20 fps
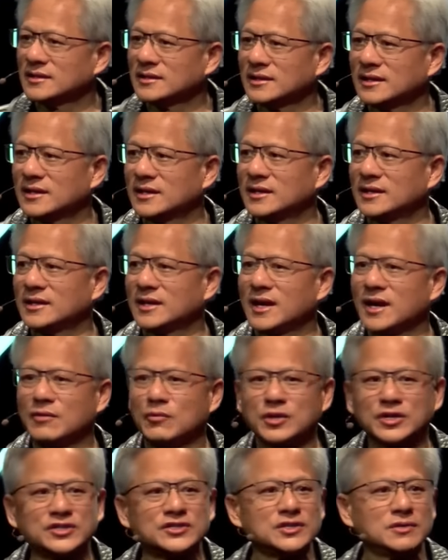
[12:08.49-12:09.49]
uh, I
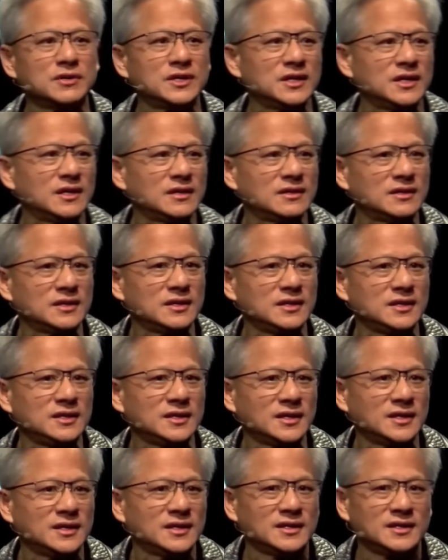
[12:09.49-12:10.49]
want to do it in, the,
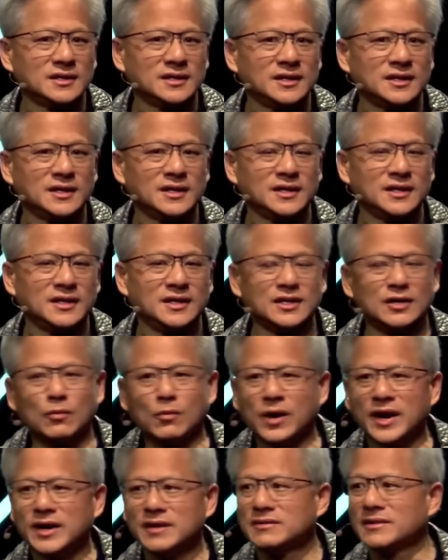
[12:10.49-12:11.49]
uh, in a
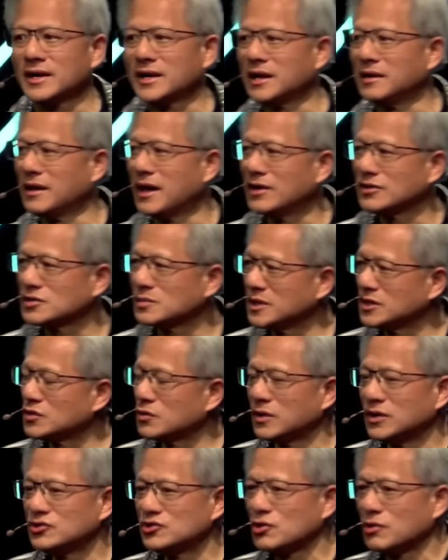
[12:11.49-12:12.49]
way that allows me
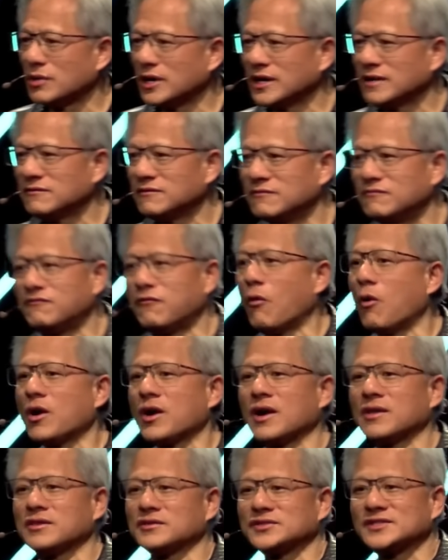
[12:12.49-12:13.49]
to enjoy
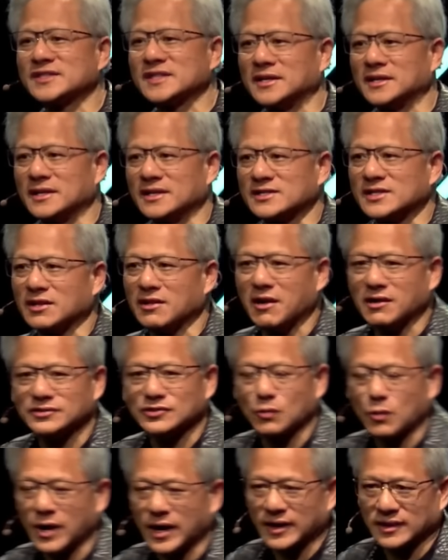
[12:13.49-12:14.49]
four other cities along
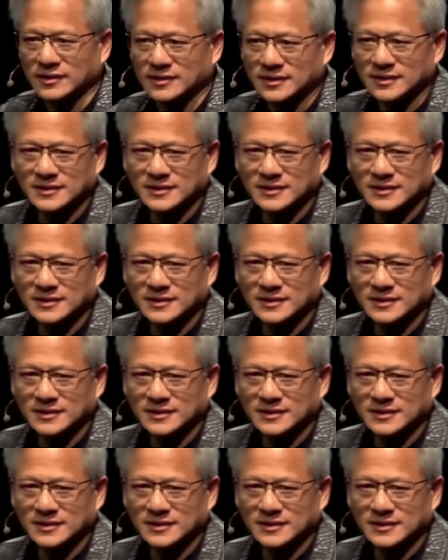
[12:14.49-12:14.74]
the way.